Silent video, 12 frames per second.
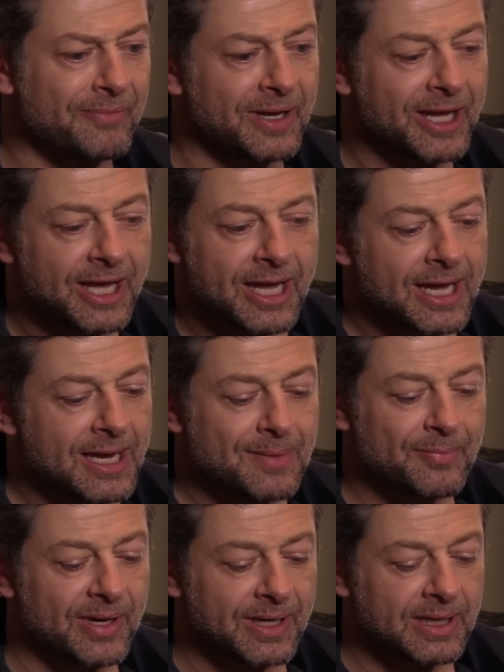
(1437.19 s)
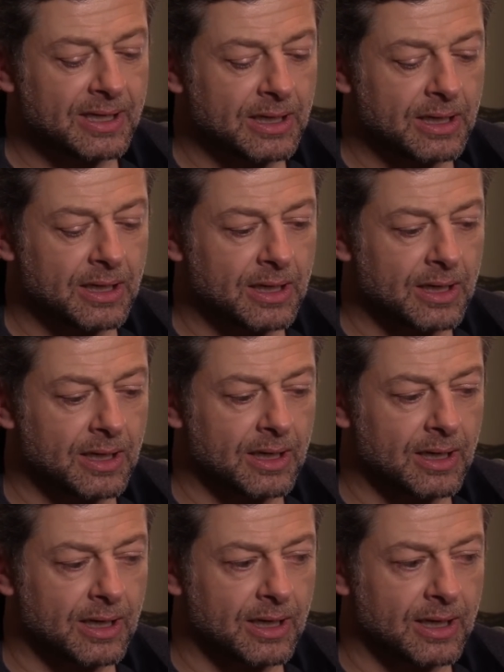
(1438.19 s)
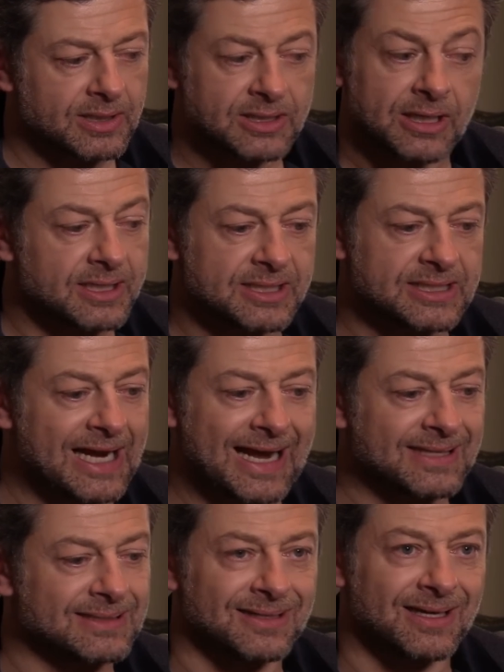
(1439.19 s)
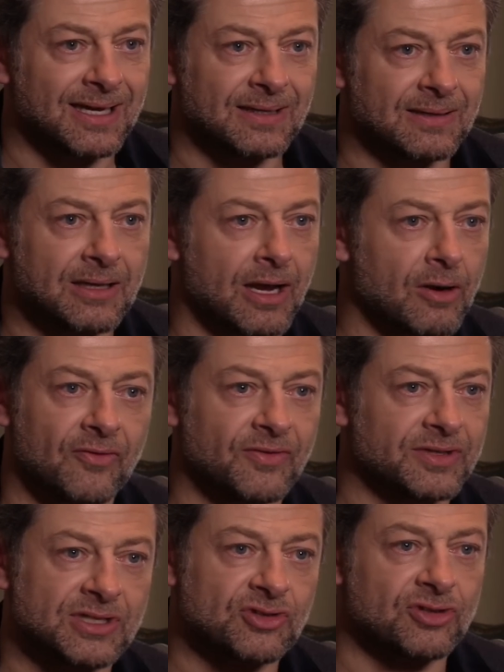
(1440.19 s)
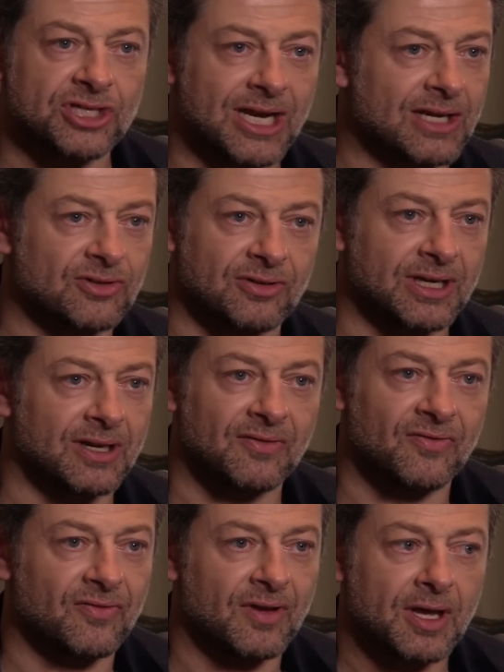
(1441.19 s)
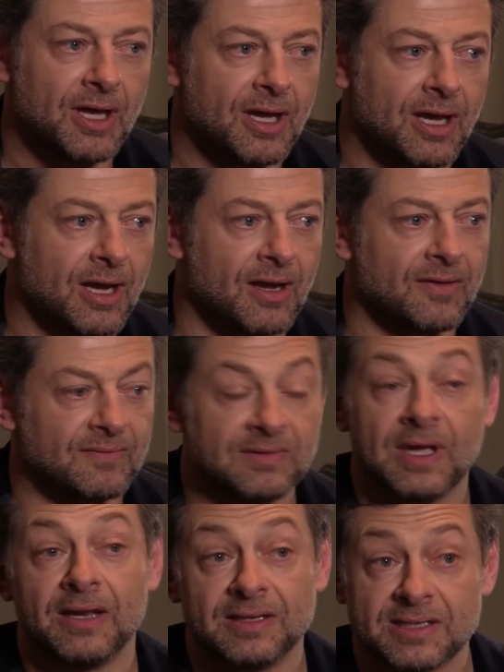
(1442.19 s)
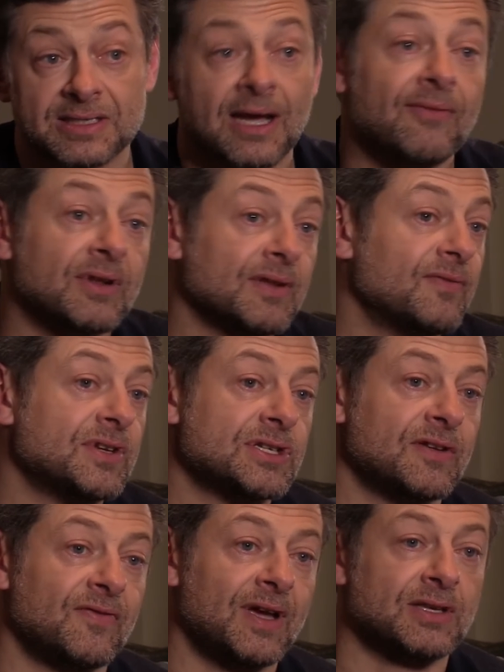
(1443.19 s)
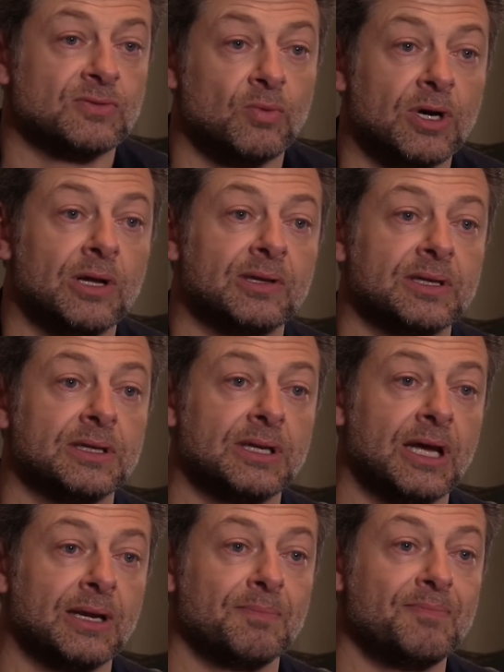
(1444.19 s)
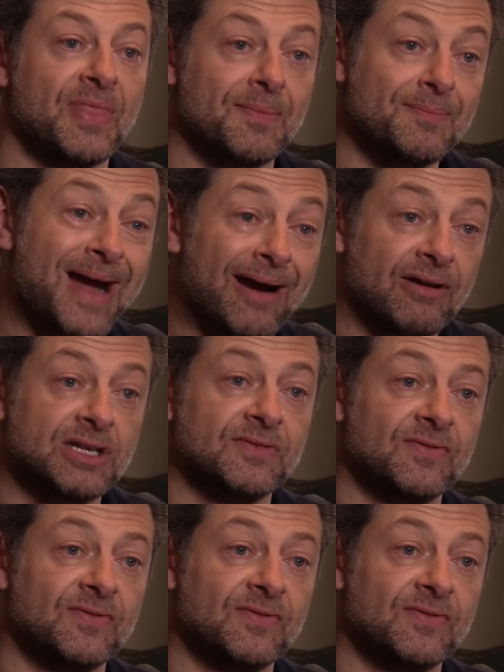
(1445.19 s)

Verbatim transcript: But but certainly as an actor and going off on this trajectory of uh, and discovering the visual effects world and and the marriage